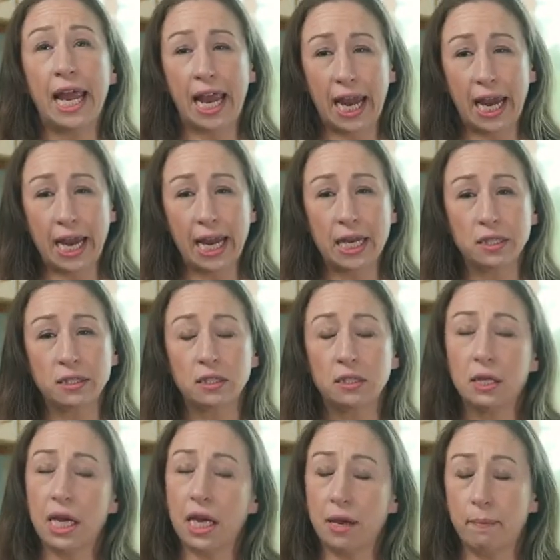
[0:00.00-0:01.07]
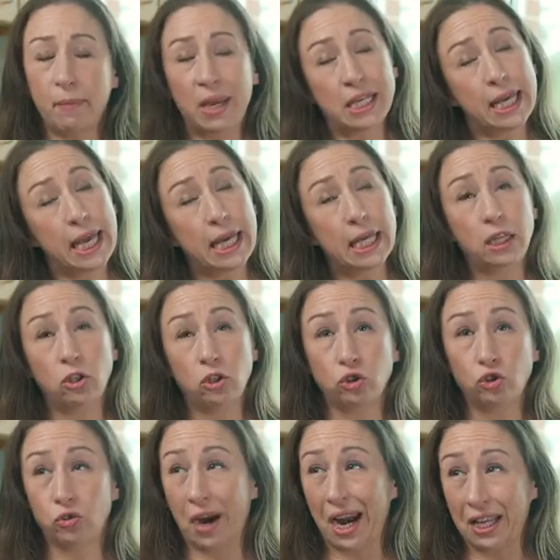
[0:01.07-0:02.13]
And it may take a little
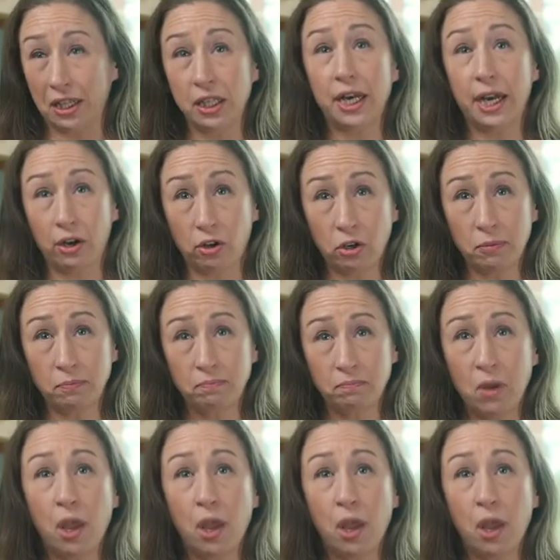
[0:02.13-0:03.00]
trial and error,